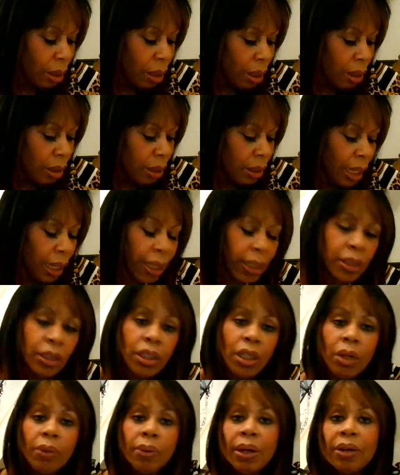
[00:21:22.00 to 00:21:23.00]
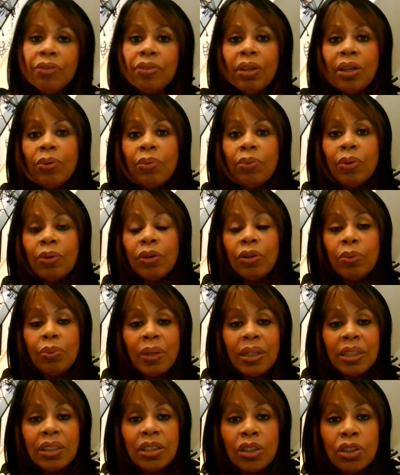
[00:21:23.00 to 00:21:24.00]
yeah, so I think we're going to
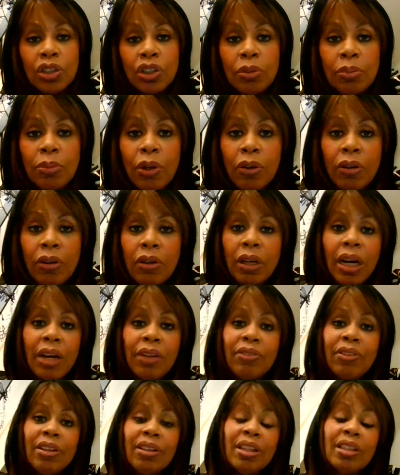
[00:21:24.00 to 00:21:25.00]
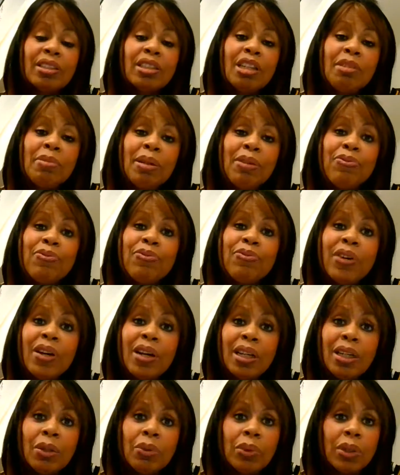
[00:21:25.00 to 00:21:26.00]
wait until tomorrow. I think there's going to be
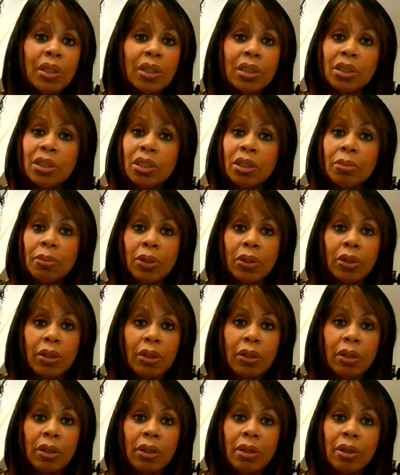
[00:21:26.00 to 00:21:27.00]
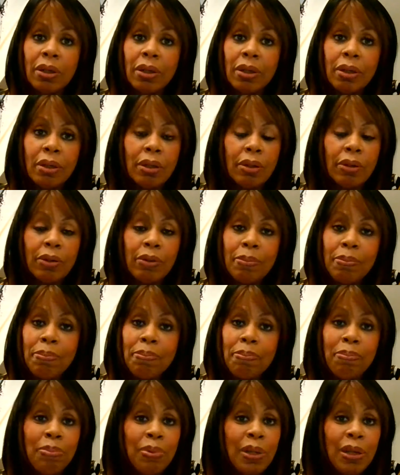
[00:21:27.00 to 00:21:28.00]
fireworks tomorrow.
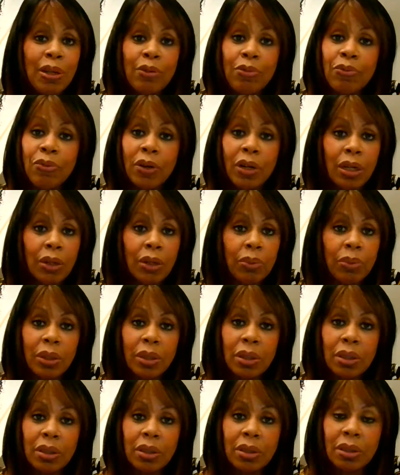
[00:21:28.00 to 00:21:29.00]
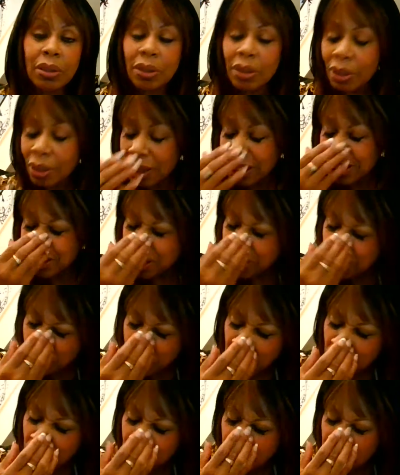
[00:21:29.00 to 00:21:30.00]
Big fireworks. I just
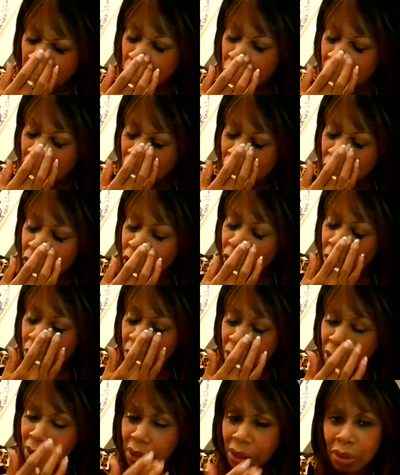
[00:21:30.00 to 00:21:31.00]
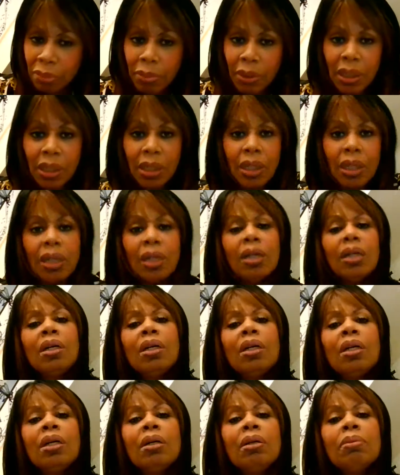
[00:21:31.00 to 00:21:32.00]
want Luke T and Siânnise to make it
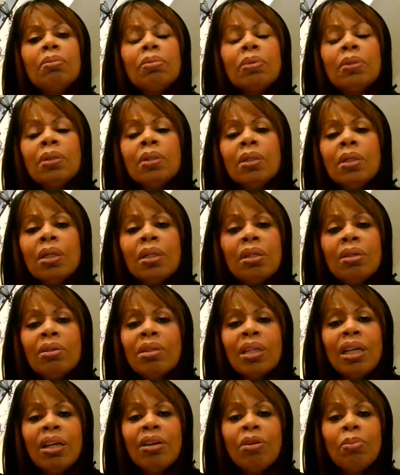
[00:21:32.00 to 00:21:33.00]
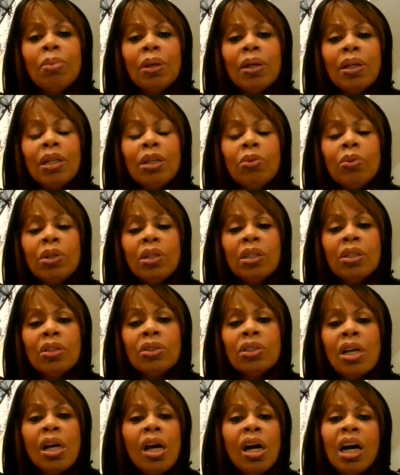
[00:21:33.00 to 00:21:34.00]
up. I don't care about anyone else.
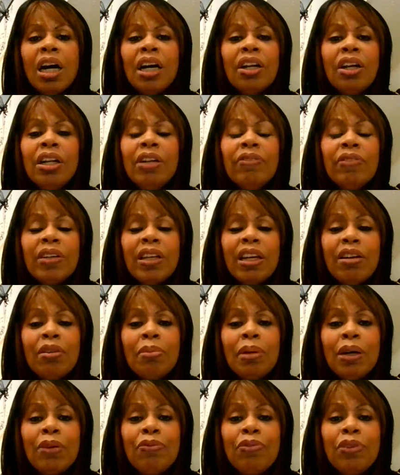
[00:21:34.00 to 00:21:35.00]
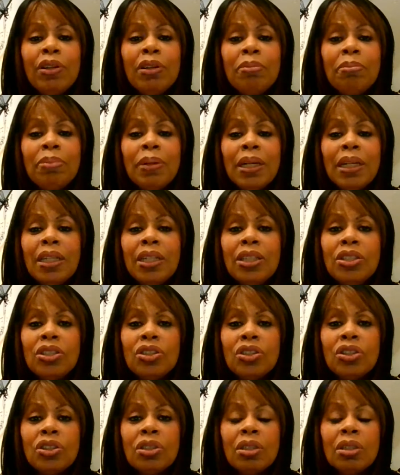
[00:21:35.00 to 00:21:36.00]
I don't even care about Finn and
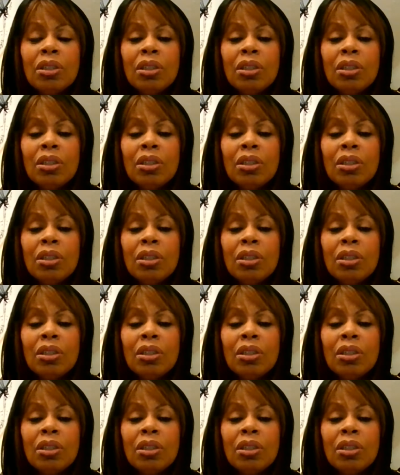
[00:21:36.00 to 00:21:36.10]
Paige.